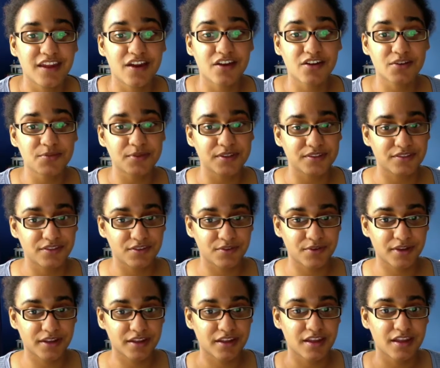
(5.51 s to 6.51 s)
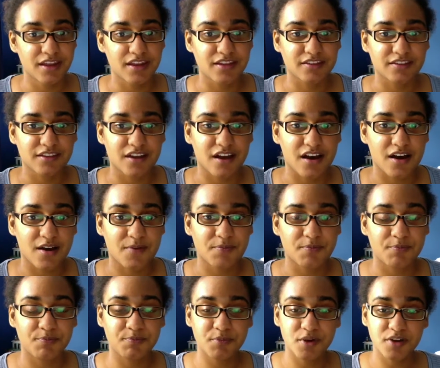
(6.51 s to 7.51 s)
I'm going to be doing the
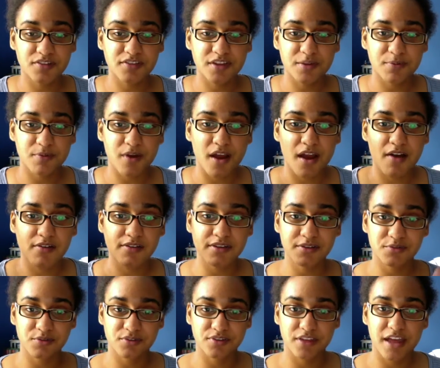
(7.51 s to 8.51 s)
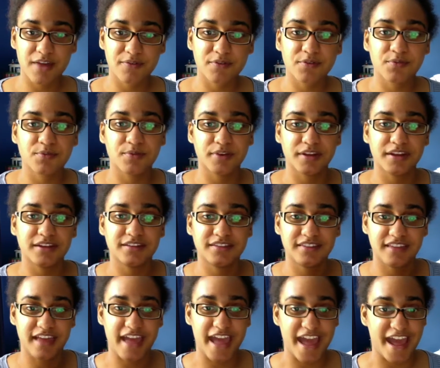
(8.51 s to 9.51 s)
books I probably will never read
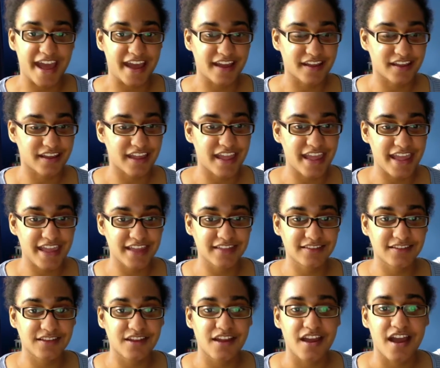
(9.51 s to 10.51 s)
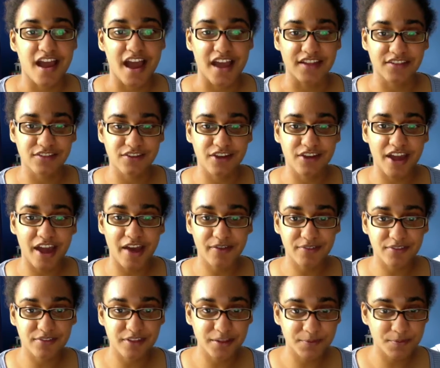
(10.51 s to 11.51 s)
tag. And I do have the
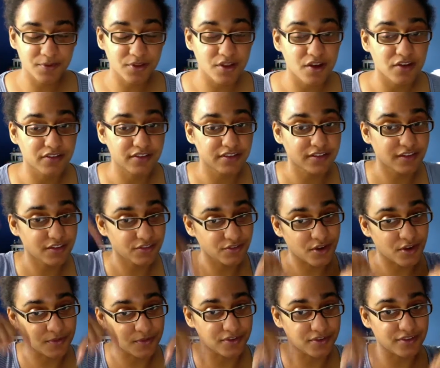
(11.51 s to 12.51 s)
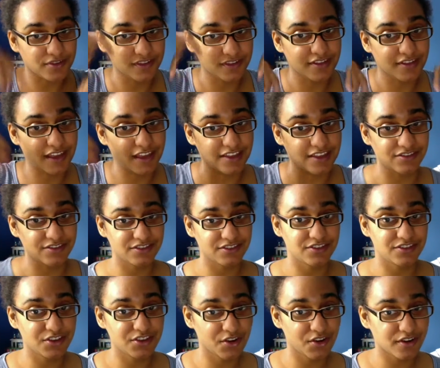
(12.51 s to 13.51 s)
link below in the description just in case
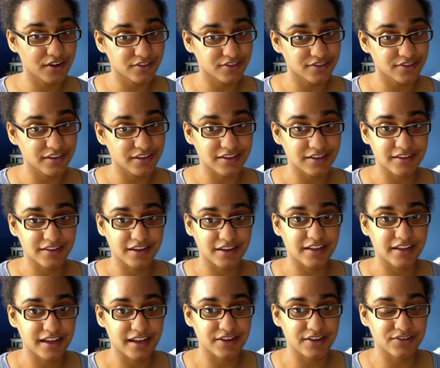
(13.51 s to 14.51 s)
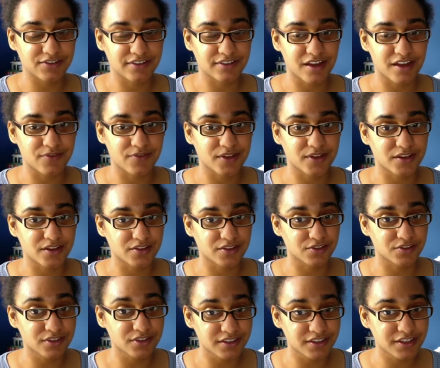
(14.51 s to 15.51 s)
you're interested in checking out yourself and
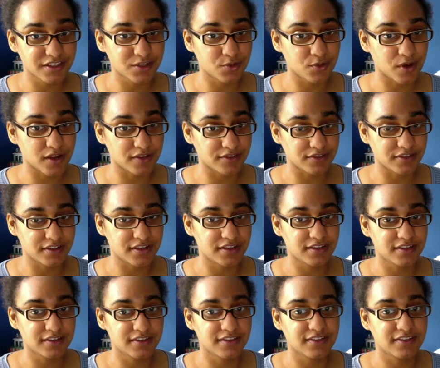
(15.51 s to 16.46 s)
including the questions.